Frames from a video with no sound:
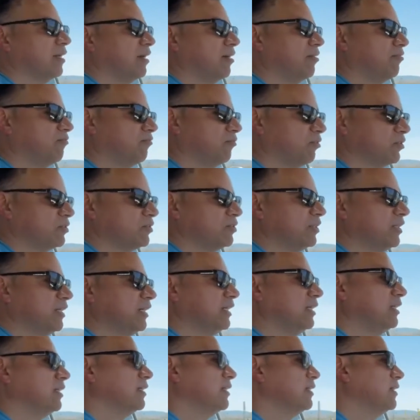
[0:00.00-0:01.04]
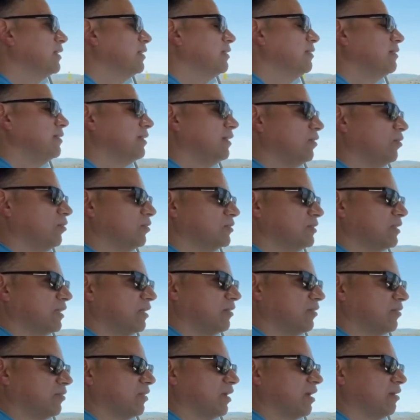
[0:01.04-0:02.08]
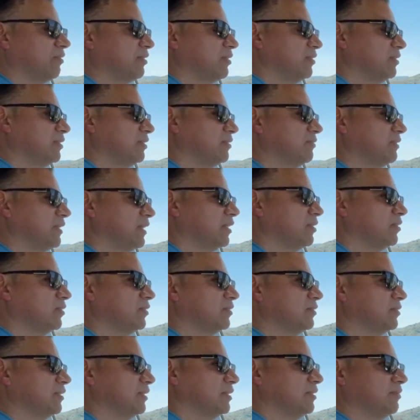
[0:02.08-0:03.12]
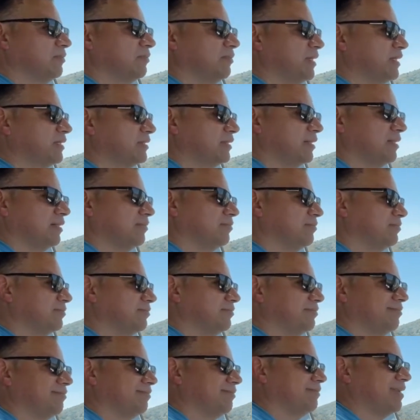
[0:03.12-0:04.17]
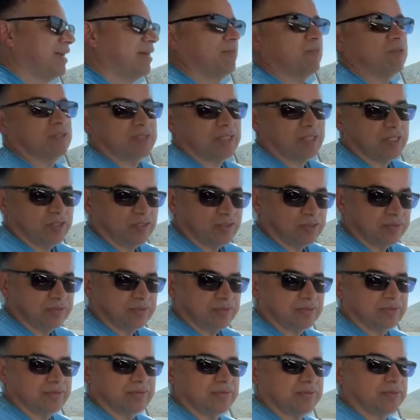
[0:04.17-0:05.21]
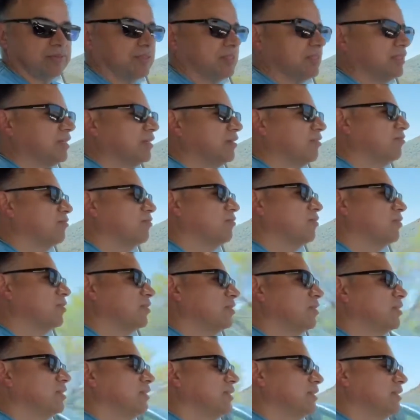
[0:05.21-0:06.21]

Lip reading: Unfortunately, the low center of gravity in this vehicle, it makes it almost unusable for the